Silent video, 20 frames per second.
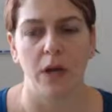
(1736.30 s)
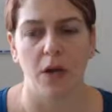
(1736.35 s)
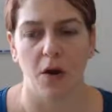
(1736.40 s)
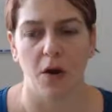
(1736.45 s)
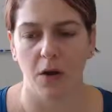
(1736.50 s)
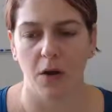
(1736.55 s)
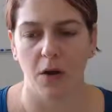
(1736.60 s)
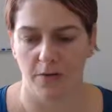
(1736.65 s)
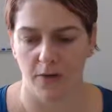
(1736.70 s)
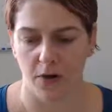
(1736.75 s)
are
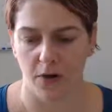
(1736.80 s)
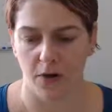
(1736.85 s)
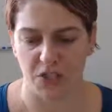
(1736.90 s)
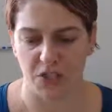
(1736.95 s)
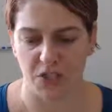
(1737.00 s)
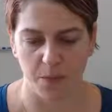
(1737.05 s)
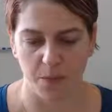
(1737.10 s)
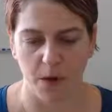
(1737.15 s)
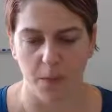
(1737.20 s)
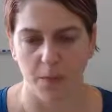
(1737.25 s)
in a very
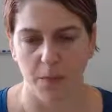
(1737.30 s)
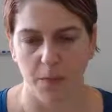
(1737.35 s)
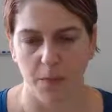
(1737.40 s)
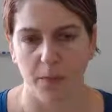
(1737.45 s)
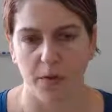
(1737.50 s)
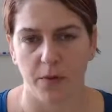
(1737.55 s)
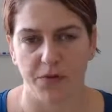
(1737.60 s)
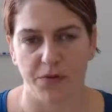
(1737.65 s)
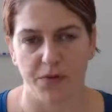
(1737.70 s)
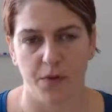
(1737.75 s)
small bubble
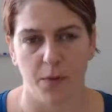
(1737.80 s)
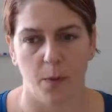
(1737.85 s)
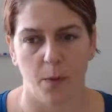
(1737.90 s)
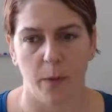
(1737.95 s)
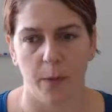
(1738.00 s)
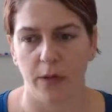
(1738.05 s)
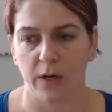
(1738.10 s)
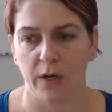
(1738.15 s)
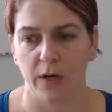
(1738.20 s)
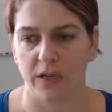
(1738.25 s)
too when you
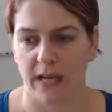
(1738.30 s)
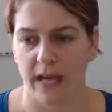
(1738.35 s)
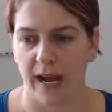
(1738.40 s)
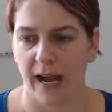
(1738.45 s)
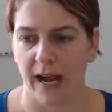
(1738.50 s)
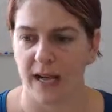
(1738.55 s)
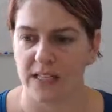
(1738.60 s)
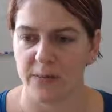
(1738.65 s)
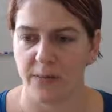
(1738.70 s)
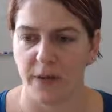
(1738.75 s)
look at the
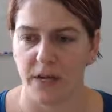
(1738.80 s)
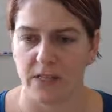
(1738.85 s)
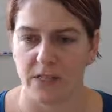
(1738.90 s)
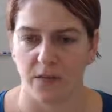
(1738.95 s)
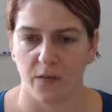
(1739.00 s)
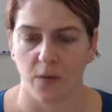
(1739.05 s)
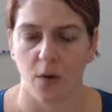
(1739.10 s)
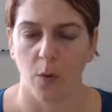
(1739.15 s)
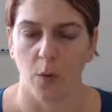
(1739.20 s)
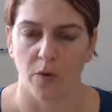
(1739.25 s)
ads because of
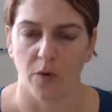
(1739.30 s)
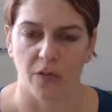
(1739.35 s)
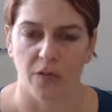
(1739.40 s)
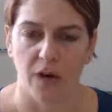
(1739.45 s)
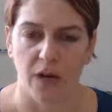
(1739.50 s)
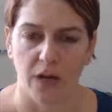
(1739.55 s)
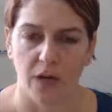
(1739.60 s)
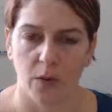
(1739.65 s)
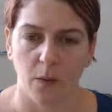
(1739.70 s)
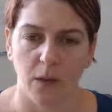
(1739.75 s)
who we're
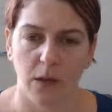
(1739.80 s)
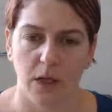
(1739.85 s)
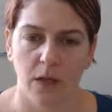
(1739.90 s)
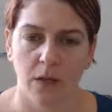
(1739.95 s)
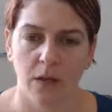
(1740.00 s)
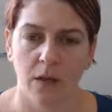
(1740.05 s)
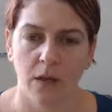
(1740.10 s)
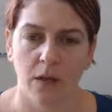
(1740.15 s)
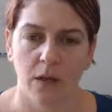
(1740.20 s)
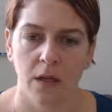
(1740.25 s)
following.
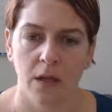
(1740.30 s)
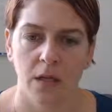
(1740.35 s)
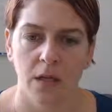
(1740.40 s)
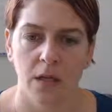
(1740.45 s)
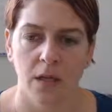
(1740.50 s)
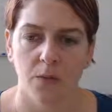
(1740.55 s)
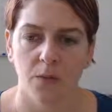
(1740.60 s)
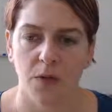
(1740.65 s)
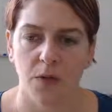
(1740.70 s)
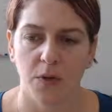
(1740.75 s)

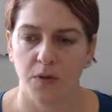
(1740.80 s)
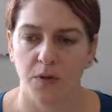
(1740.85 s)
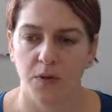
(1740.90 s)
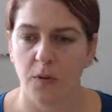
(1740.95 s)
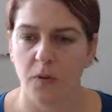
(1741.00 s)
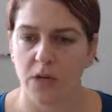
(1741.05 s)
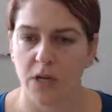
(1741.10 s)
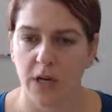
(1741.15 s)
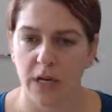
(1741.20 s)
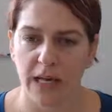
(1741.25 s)
But if you
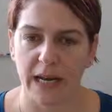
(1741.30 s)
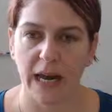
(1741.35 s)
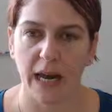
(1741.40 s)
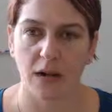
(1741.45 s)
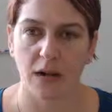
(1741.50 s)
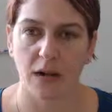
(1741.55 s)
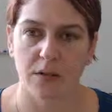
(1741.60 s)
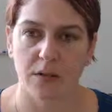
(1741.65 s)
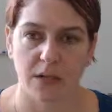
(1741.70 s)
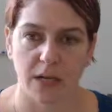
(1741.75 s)
were to get
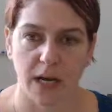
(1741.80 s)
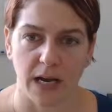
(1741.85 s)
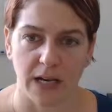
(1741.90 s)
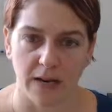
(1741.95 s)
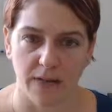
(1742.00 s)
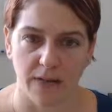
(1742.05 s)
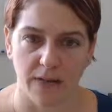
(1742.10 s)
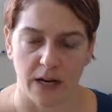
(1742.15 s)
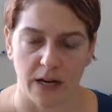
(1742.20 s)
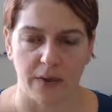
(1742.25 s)
outside of
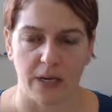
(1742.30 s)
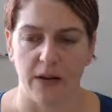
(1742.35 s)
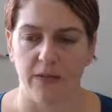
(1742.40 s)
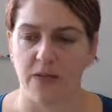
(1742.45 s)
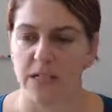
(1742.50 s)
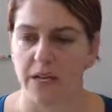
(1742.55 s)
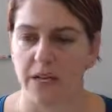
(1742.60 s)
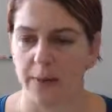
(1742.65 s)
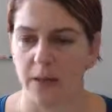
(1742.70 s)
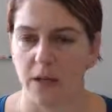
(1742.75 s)
that, I mean, every
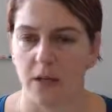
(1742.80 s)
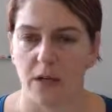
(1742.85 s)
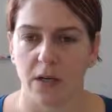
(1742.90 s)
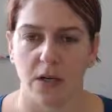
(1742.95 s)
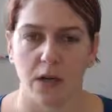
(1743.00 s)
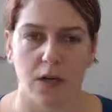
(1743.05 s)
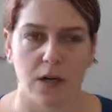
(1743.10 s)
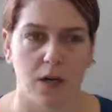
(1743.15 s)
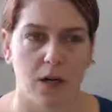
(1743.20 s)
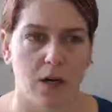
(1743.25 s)
time I look at
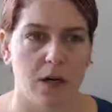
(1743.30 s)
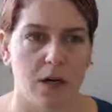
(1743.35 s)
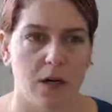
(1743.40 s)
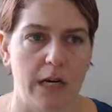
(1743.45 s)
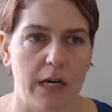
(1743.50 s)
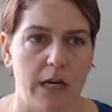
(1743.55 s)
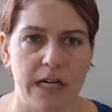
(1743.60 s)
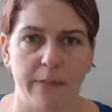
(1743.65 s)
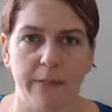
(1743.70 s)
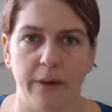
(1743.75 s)
a car,
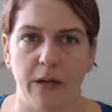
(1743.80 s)
anytime I